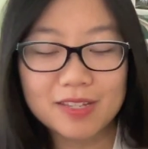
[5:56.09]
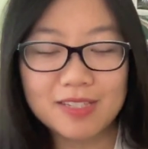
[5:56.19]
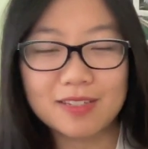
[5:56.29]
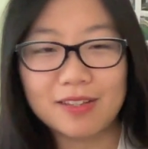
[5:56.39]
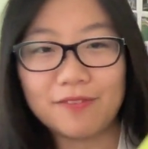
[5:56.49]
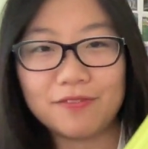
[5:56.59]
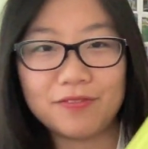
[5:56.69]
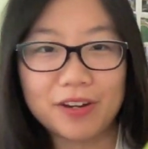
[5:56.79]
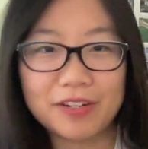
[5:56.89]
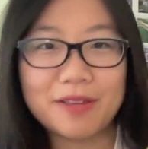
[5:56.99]
This is a
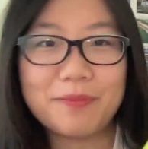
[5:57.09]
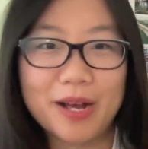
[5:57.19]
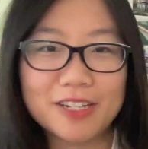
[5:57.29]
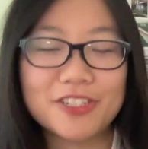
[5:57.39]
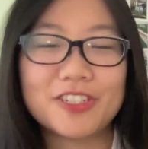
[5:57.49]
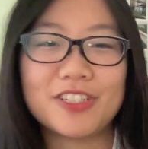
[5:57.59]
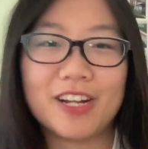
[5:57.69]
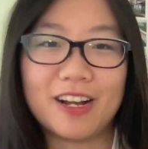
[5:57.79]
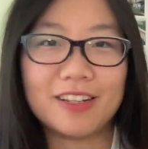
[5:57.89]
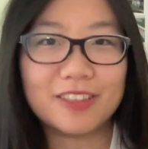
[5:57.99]
very much
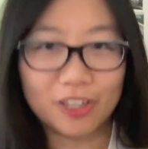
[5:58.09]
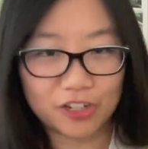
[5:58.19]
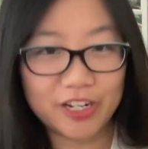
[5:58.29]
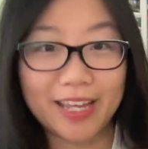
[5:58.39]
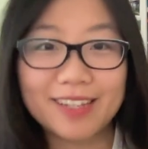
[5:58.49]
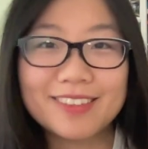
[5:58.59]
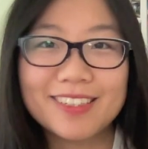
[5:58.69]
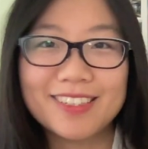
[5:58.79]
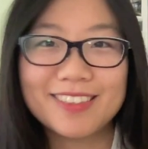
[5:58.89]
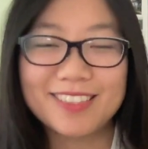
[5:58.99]
learning
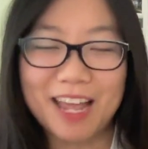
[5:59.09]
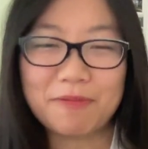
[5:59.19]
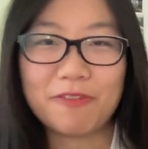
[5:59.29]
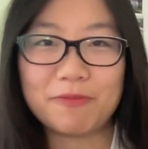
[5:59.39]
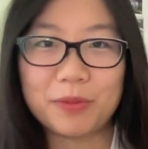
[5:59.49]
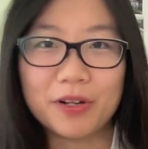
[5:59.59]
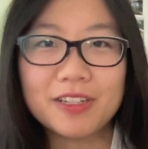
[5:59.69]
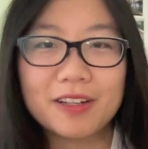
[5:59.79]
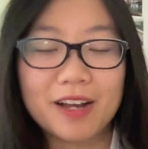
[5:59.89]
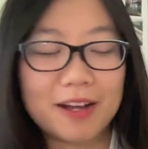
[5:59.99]
type of book